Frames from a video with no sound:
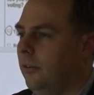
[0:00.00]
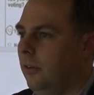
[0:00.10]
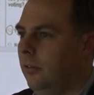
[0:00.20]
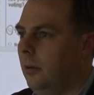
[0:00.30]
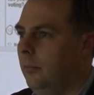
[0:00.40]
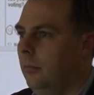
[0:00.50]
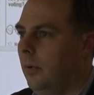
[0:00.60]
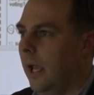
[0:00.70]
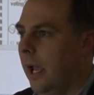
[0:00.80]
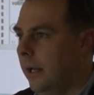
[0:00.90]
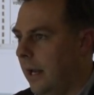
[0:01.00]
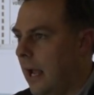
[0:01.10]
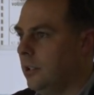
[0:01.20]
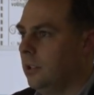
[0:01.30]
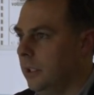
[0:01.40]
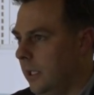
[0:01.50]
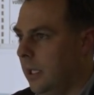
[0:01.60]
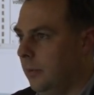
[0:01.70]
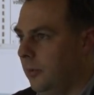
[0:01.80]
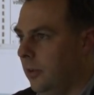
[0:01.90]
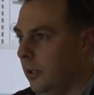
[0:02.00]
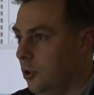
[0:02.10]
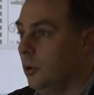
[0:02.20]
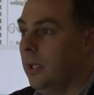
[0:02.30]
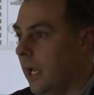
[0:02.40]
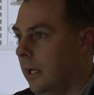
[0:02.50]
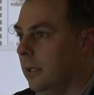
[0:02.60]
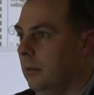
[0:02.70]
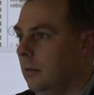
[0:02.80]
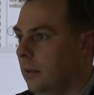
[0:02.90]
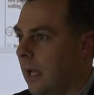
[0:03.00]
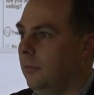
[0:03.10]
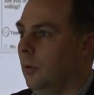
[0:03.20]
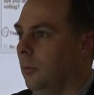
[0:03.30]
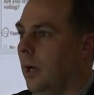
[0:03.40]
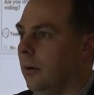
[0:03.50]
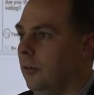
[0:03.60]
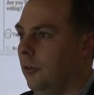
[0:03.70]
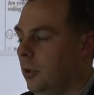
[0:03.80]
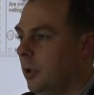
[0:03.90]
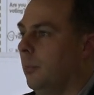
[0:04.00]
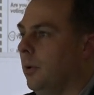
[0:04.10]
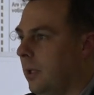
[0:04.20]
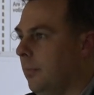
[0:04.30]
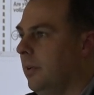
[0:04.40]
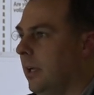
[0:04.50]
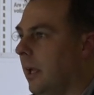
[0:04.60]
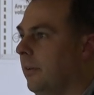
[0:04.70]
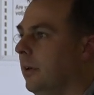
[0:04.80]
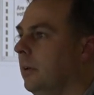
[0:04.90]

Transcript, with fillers: system, and it actually keeps the adjudicated cast vote record, so you can put them together.